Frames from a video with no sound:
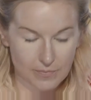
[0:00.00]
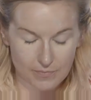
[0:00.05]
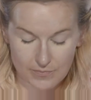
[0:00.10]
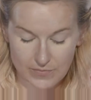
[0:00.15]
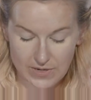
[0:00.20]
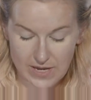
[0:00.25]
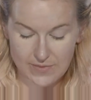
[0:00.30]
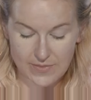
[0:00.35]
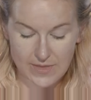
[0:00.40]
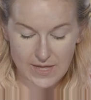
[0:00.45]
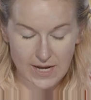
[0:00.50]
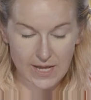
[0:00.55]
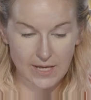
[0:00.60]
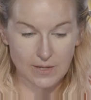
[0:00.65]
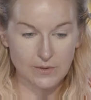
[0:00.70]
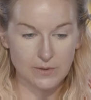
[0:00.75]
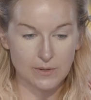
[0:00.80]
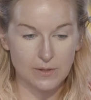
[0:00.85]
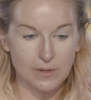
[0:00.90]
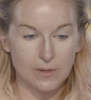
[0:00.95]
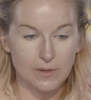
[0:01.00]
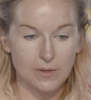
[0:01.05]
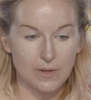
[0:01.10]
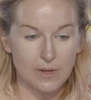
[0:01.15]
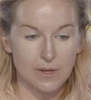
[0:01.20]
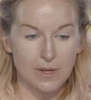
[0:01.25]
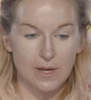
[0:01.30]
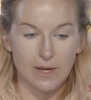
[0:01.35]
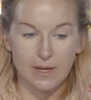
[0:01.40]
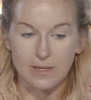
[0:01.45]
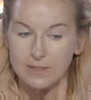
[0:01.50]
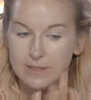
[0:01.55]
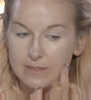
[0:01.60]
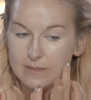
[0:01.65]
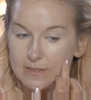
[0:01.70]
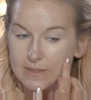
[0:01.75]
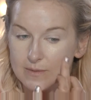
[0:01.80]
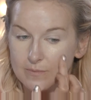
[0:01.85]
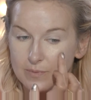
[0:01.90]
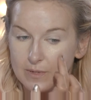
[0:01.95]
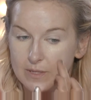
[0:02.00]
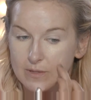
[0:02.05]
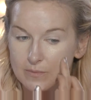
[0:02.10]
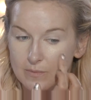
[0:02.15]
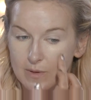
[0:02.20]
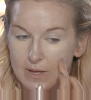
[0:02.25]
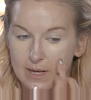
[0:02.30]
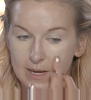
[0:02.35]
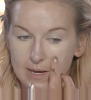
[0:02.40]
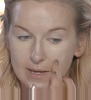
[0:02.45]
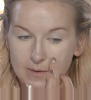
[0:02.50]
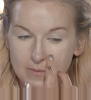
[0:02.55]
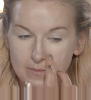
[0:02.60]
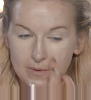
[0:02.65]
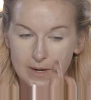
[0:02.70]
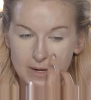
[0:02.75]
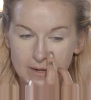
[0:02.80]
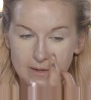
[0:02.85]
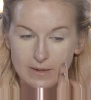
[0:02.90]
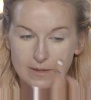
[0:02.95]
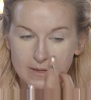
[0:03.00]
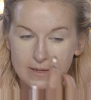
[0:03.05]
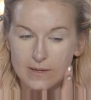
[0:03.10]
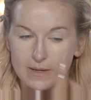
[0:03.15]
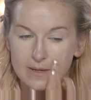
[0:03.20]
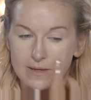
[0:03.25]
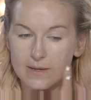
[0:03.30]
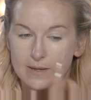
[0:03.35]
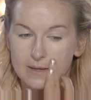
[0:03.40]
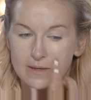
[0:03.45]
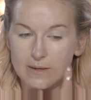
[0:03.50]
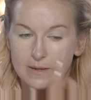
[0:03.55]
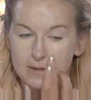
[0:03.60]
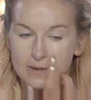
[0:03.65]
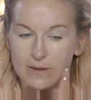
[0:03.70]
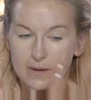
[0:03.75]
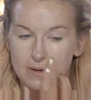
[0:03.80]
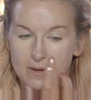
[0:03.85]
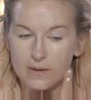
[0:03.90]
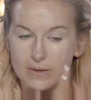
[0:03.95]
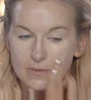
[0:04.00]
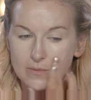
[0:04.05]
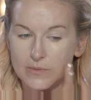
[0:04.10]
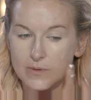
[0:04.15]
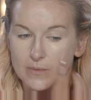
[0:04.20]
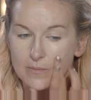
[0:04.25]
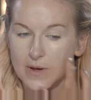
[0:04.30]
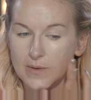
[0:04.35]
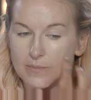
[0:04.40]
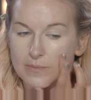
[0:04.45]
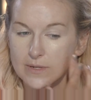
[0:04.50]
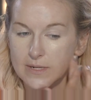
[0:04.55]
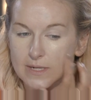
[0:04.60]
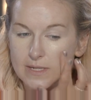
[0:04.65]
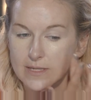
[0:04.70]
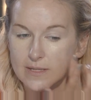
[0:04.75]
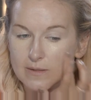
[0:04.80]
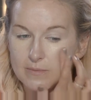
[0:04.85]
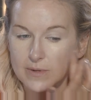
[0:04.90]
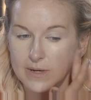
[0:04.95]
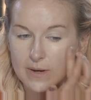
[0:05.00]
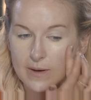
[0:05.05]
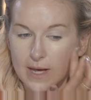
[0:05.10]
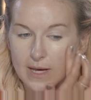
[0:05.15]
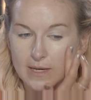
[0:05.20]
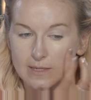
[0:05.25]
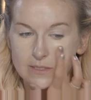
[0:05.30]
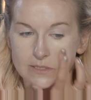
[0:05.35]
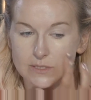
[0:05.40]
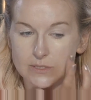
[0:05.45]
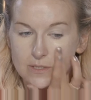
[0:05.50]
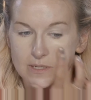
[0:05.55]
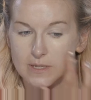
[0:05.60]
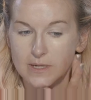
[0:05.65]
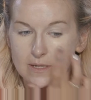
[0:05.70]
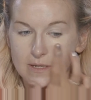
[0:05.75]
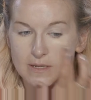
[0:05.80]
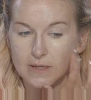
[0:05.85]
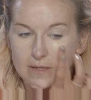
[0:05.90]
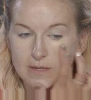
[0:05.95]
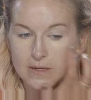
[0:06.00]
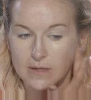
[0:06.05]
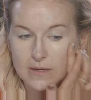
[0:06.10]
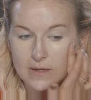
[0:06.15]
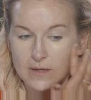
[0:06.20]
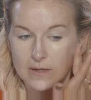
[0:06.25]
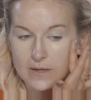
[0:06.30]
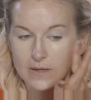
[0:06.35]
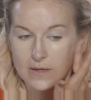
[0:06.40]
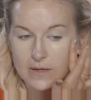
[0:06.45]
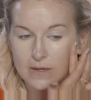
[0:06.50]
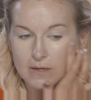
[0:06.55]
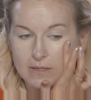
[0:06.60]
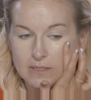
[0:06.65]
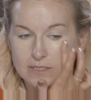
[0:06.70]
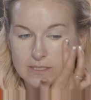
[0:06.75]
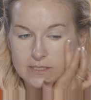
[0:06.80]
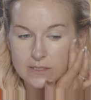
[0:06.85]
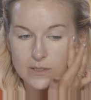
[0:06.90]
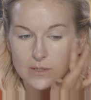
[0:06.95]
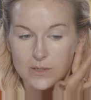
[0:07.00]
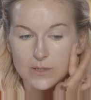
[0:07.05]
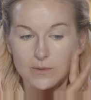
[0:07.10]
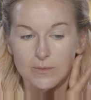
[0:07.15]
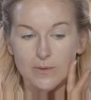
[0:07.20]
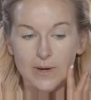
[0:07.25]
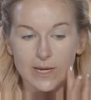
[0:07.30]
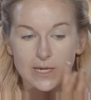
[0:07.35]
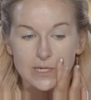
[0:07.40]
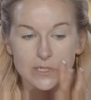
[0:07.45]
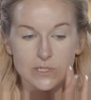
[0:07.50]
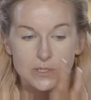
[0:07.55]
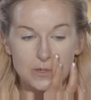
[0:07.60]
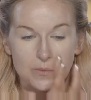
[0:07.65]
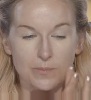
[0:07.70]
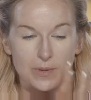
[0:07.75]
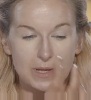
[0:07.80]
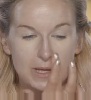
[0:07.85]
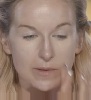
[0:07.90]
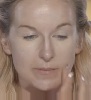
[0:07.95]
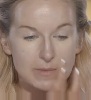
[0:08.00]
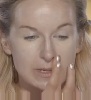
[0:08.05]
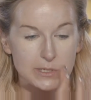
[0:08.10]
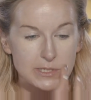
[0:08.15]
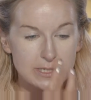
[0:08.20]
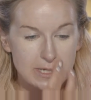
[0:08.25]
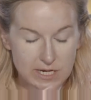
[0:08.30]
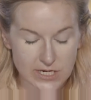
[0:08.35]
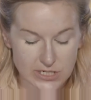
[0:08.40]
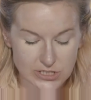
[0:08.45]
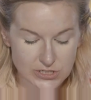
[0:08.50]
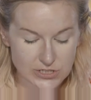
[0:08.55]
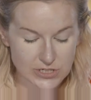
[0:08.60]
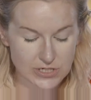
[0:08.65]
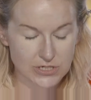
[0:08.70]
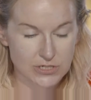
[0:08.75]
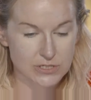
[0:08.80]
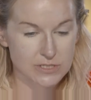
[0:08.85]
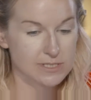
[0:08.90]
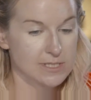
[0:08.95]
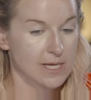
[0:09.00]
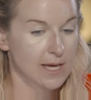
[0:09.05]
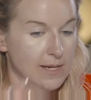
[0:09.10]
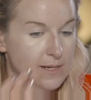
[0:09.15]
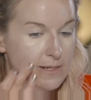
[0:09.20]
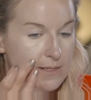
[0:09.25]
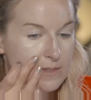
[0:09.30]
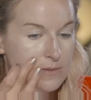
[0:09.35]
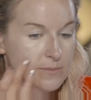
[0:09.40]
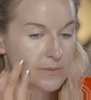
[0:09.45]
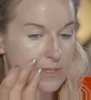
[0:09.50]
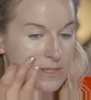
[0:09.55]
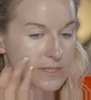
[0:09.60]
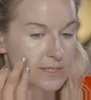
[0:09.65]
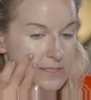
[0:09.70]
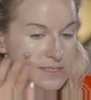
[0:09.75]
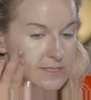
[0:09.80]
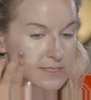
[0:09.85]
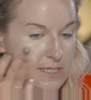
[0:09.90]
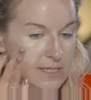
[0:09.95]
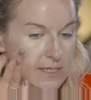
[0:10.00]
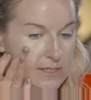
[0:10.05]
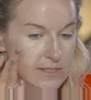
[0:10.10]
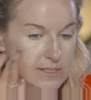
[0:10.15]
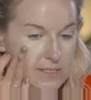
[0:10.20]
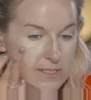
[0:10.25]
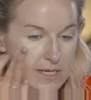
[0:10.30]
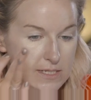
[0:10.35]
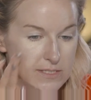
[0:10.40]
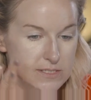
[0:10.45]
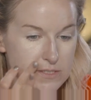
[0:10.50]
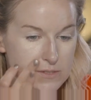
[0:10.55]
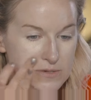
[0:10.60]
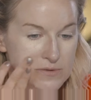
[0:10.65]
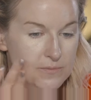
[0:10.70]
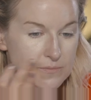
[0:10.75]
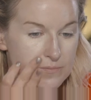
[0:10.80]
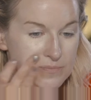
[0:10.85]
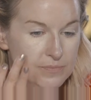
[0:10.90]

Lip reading: Blend that out. And then simply as well, anywhere there might be a little bit of extra discoloration or pigmentation, you just add a little bit of concealer to that too.